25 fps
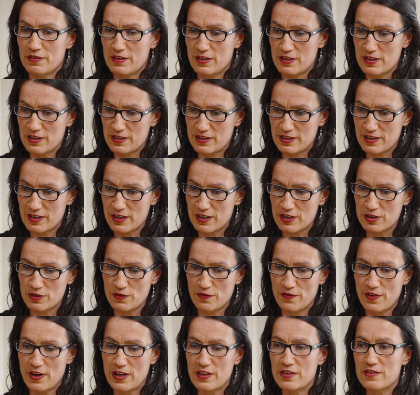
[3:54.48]
research, to
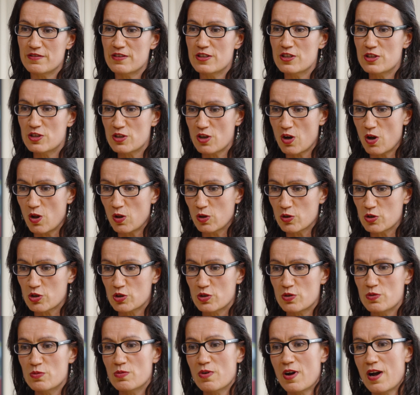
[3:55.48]
find the results,
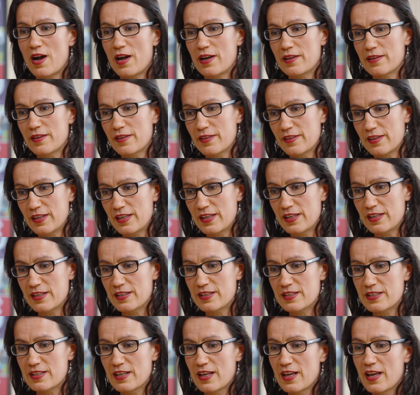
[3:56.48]
to write the
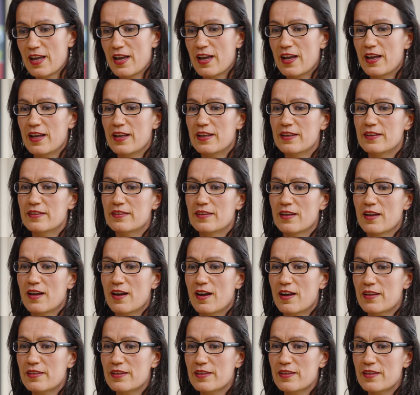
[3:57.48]
things. And
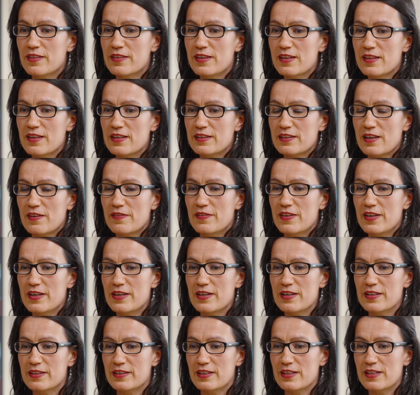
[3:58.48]
I think the thing that I've
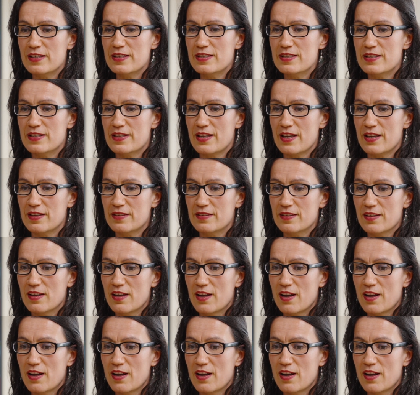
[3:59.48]
learned is that